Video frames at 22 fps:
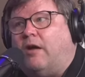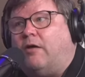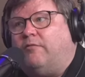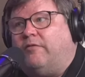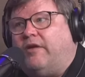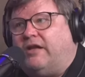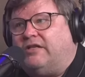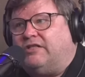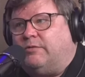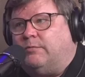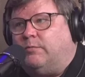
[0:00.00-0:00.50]

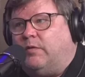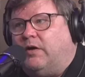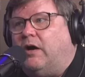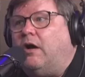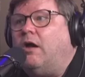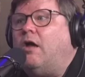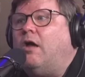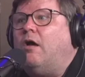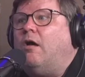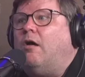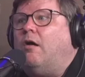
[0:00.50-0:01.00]
ransomware
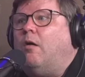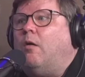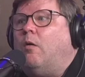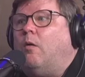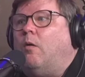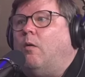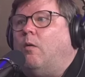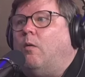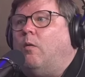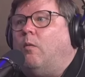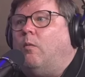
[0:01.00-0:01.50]

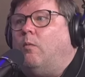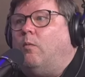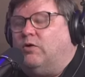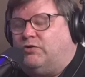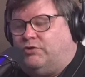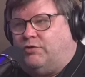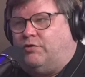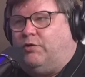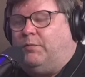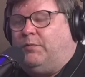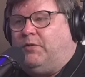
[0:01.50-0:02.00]

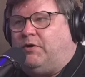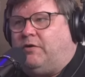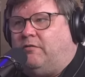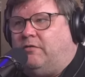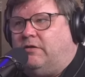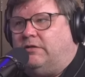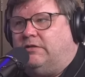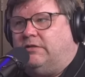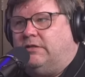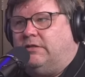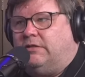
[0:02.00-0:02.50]
was
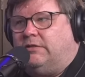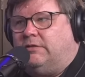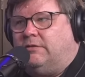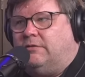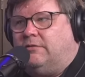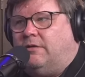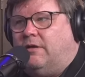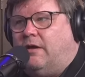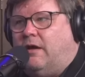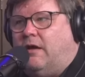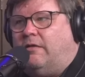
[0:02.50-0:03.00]
cryptocurrencies.
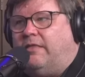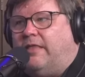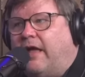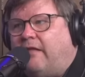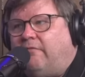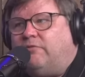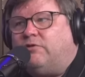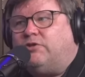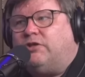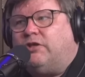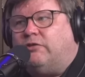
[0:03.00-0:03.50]
That
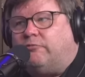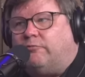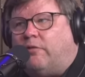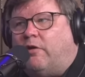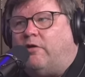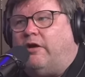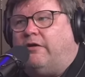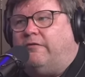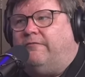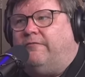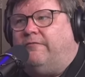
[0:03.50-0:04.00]
was the
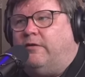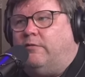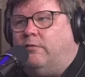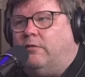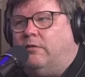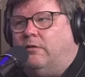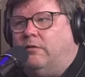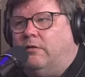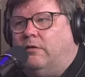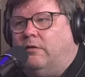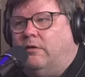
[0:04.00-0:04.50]
rocket
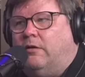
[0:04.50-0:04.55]
fuel.